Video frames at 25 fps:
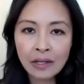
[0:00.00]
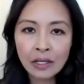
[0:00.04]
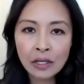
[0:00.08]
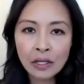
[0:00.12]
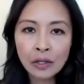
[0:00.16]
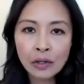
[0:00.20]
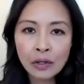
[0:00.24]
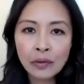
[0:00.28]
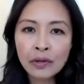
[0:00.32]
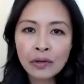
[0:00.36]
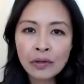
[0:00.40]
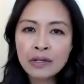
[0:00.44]

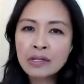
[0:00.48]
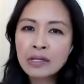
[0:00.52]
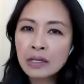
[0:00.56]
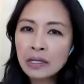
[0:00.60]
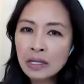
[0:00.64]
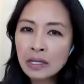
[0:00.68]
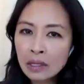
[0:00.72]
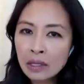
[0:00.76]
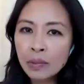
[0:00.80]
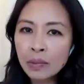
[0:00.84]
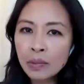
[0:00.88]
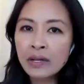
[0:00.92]
there's a
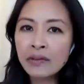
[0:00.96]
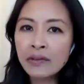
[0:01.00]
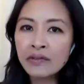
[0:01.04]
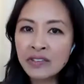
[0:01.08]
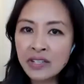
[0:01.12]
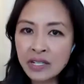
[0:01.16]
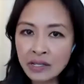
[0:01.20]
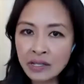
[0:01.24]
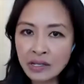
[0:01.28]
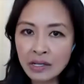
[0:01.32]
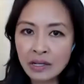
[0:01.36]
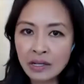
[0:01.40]
little bit of
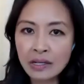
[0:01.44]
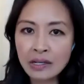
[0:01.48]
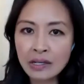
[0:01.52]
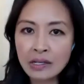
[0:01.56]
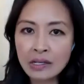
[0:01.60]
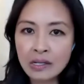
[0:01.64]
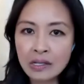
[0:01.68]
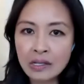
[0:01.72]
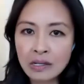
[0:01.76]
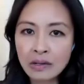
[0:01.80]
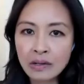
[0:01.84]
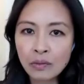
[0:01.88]

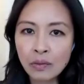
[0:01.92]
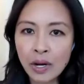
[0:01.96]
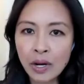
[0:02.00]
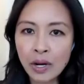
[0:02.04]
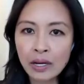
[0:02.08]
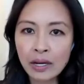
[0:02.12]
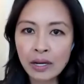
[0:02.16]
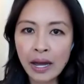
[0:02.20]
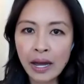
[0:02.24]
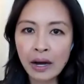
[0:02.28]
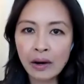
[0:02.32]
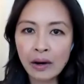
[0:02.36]
dissonance
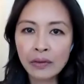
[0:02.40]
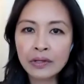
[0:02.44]
right now.